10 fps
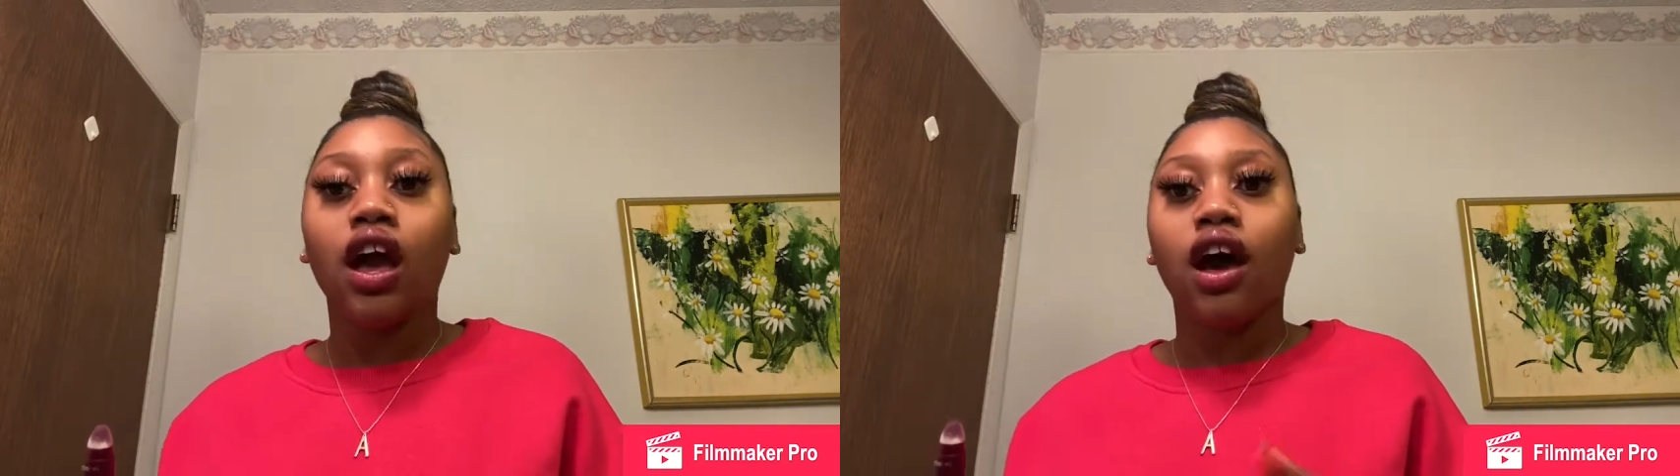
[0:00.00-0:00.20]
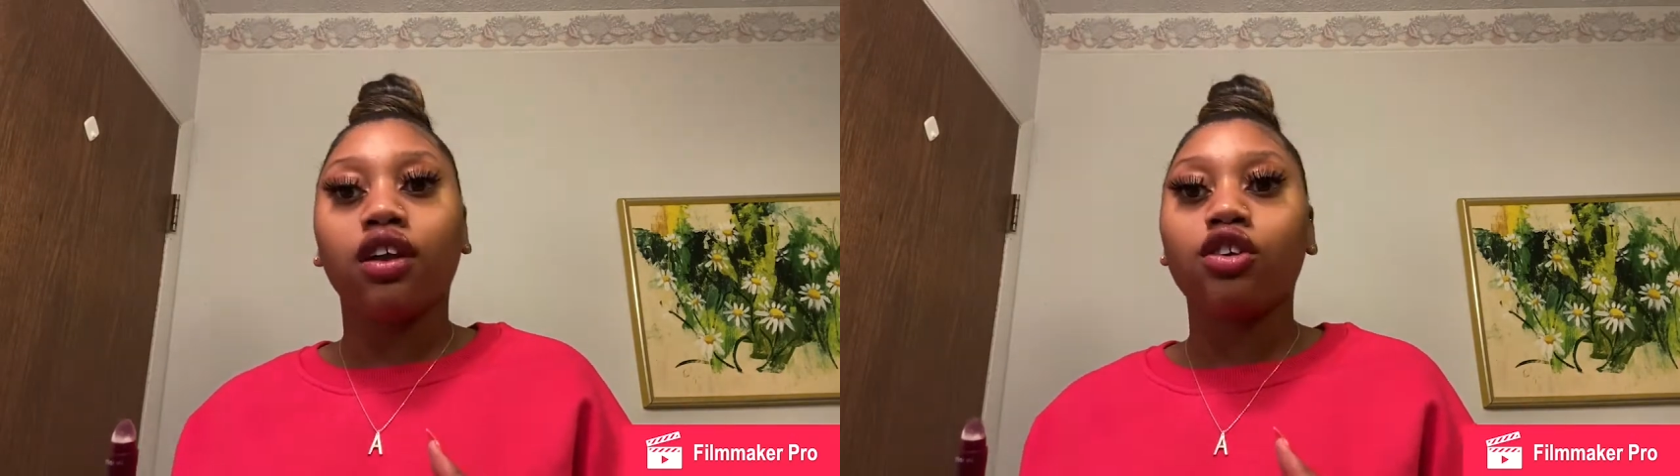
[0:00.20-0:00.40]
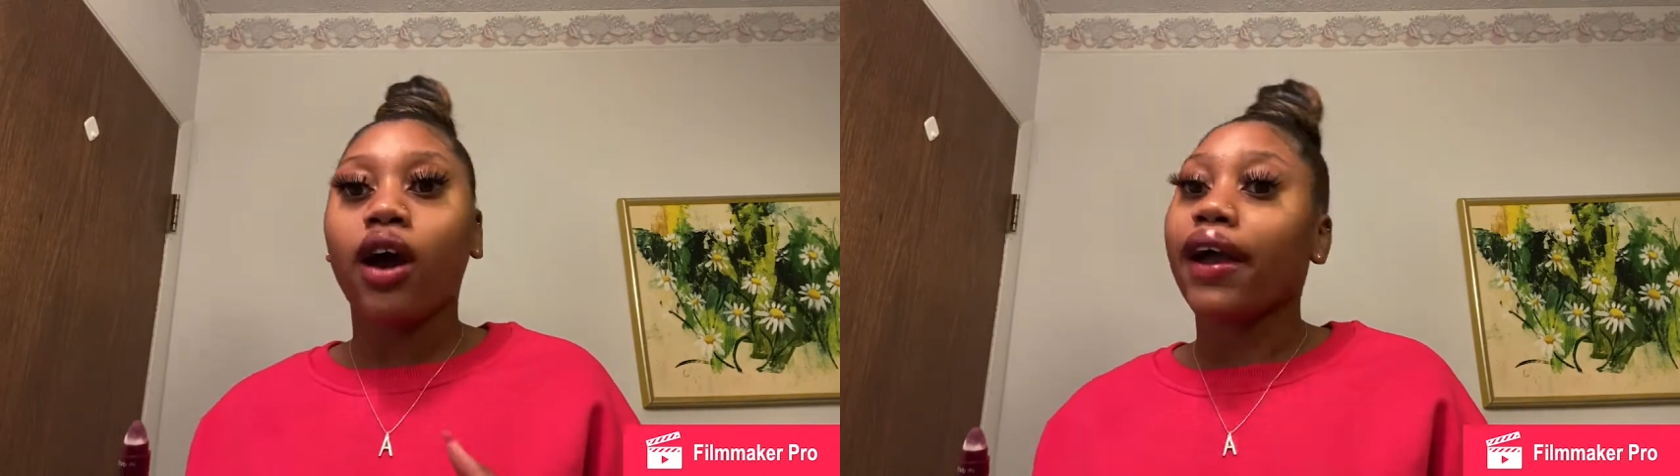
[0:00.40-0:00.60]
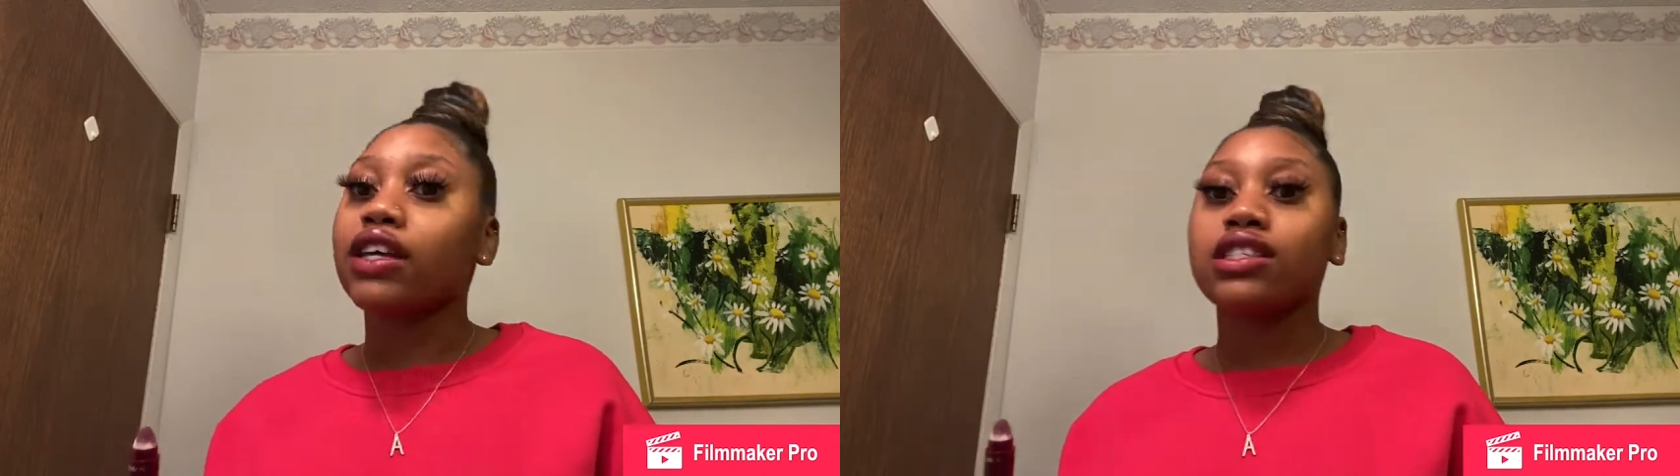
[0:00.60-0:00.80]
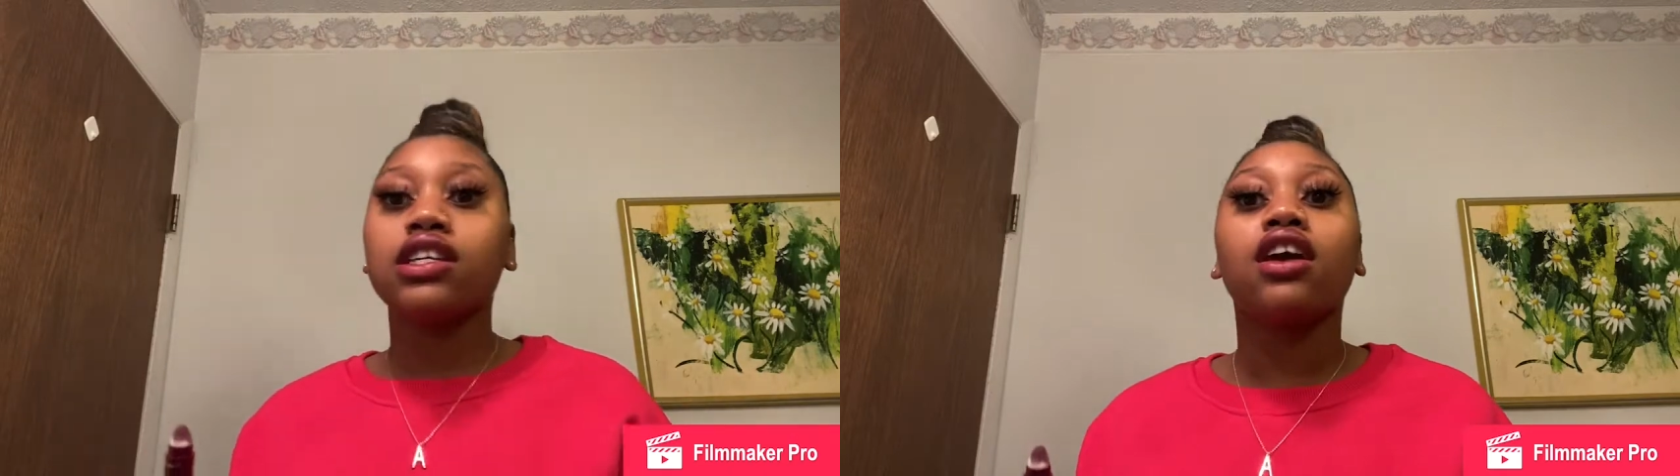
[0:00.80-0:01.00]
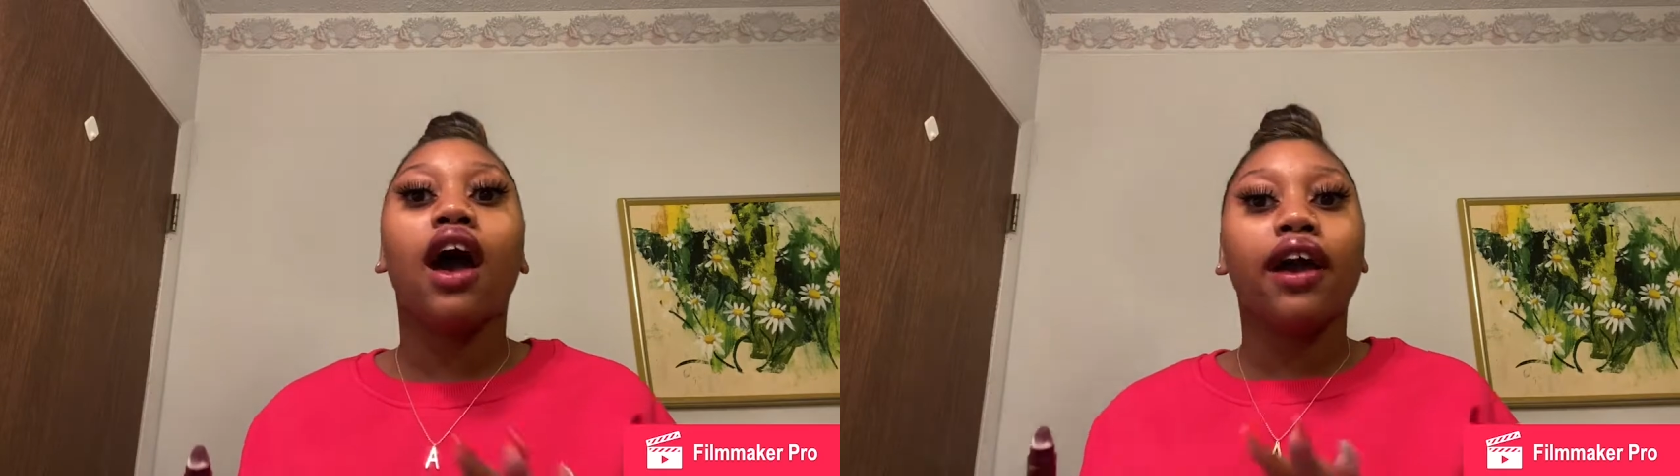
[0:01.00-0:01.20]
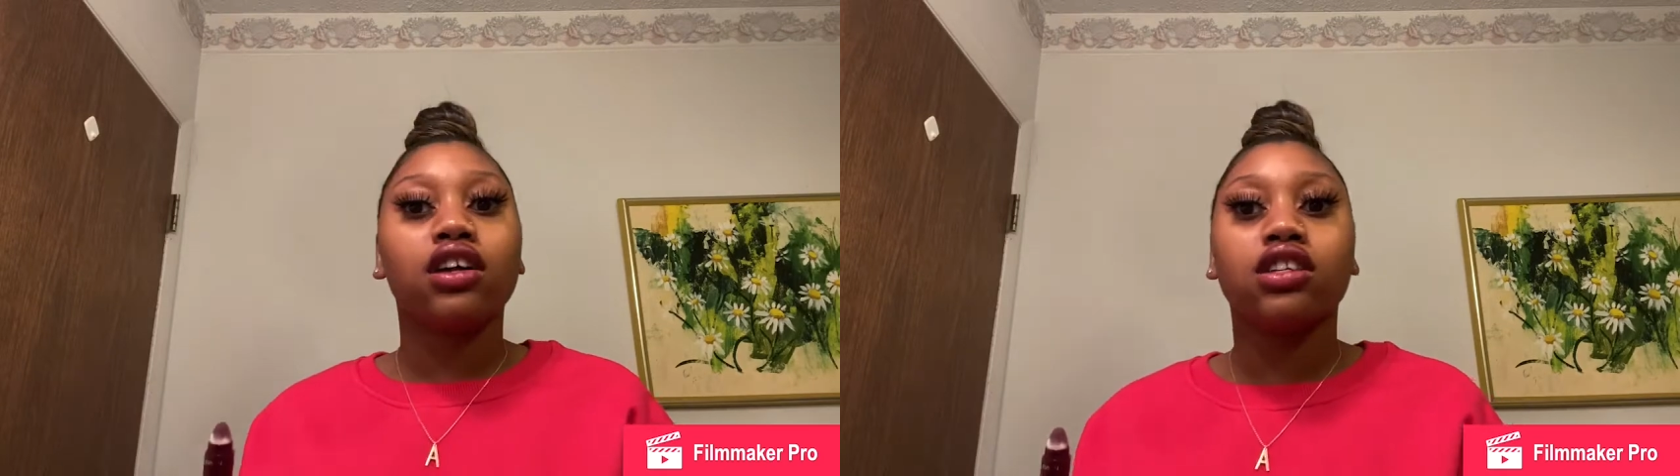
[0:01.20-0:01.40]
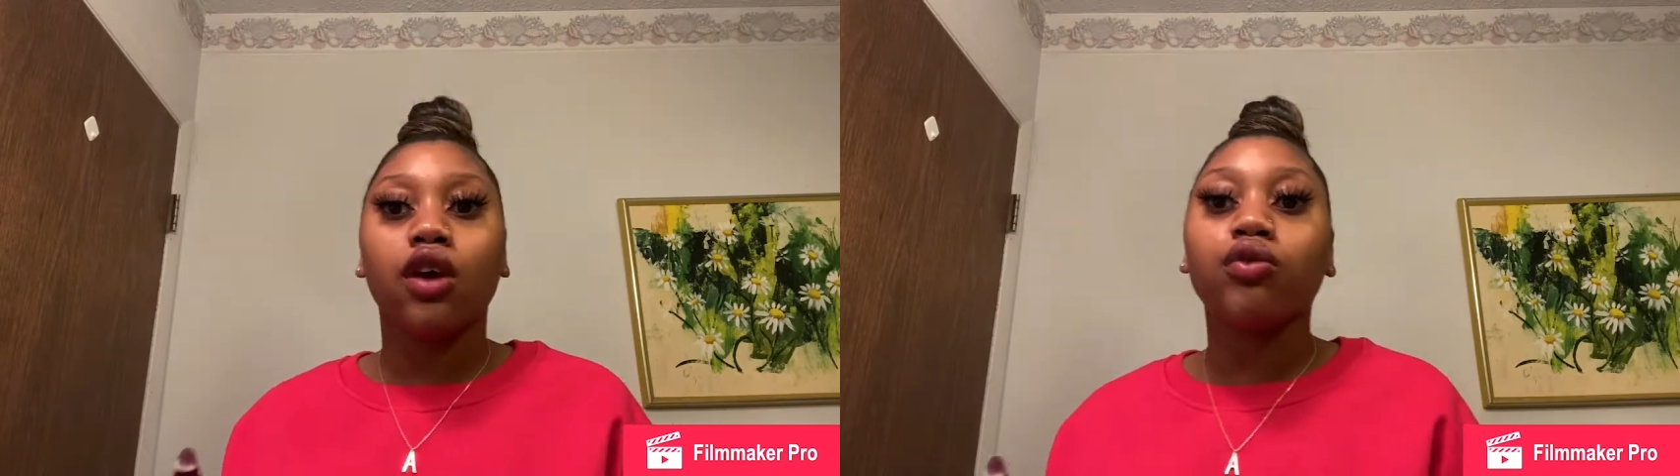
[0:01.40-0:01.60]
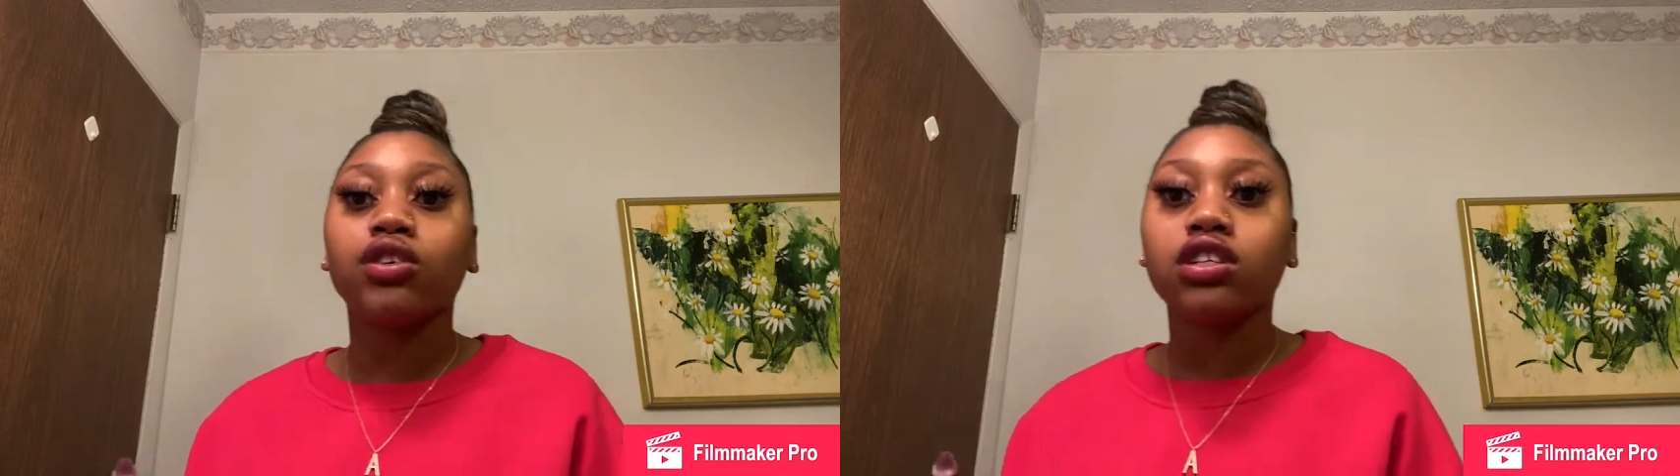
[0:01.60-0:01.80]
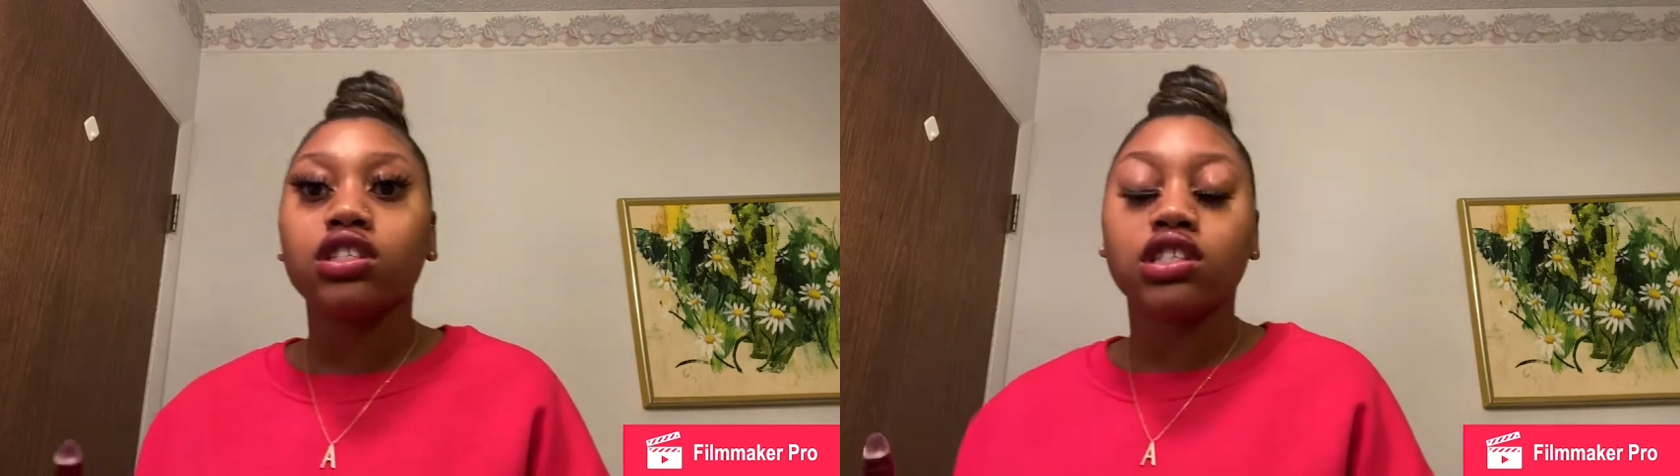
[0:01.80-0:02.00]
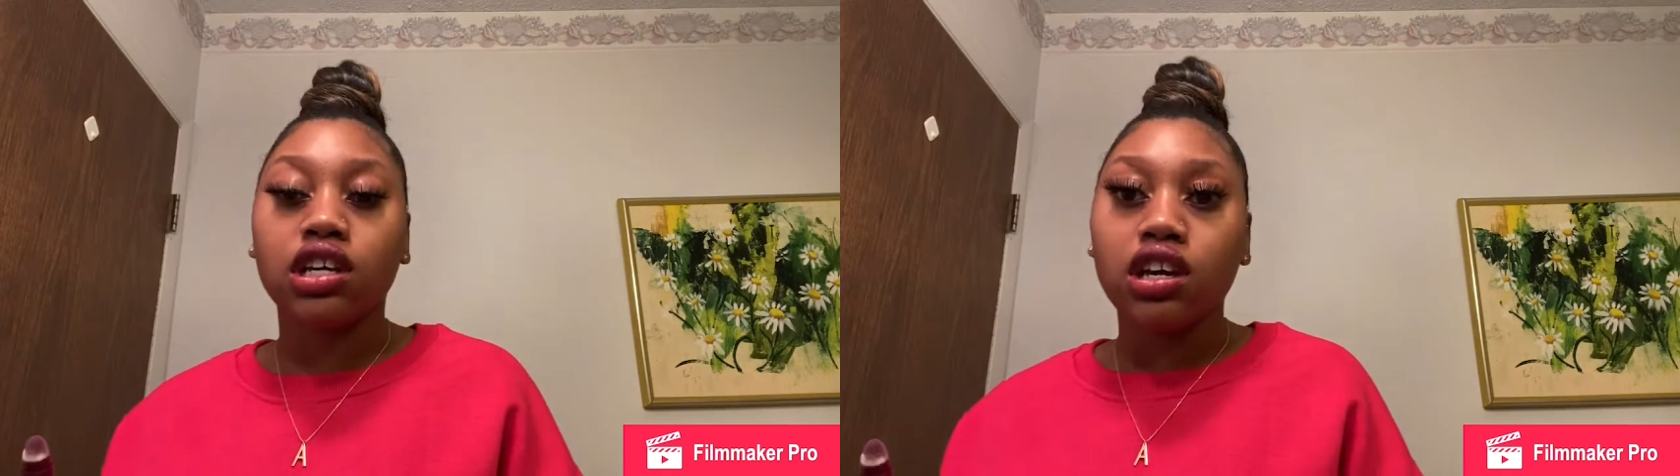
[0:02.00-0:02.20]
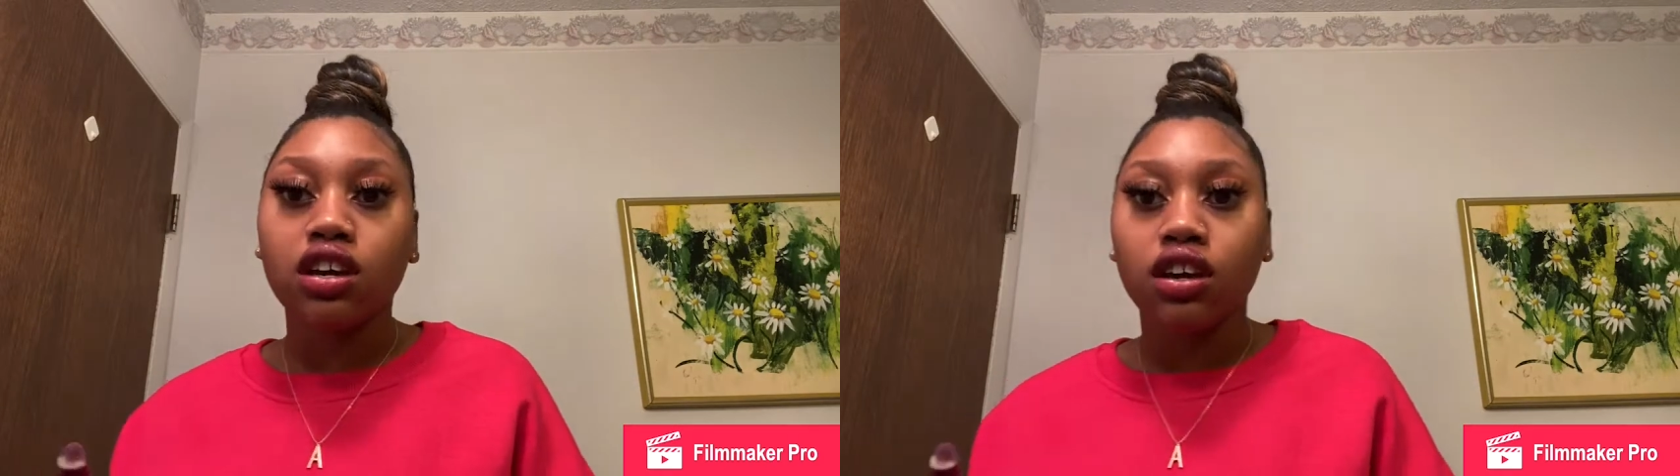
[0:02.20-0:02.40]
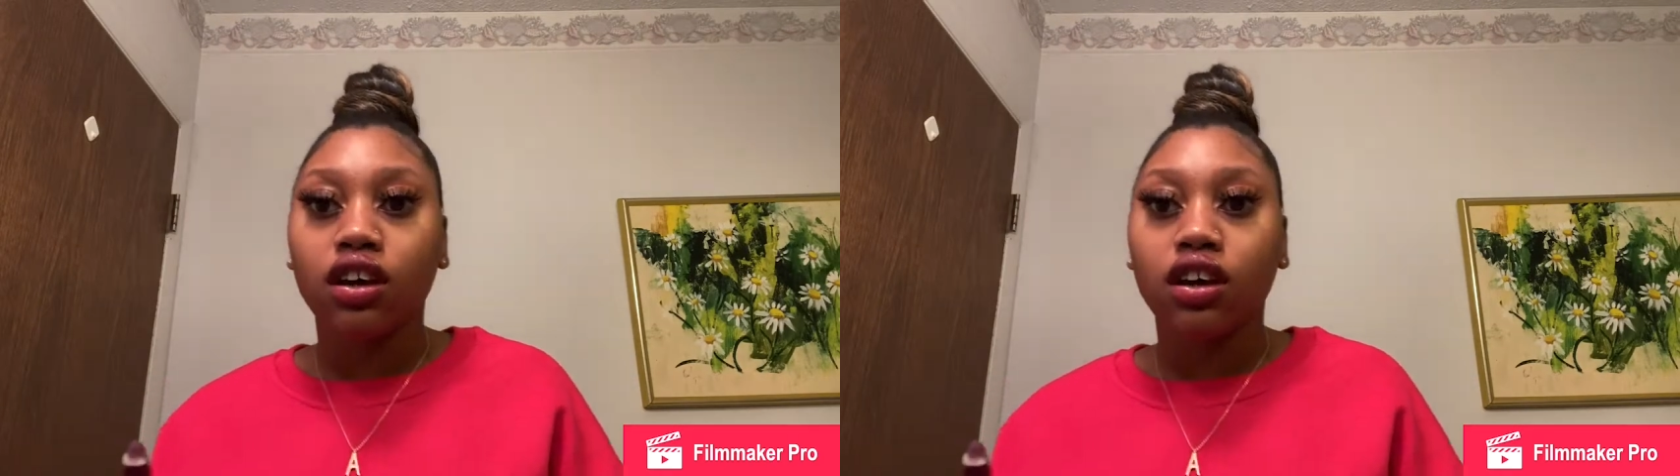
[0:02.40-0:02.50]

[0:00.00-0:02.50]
I don't know. I can see, I can definitely see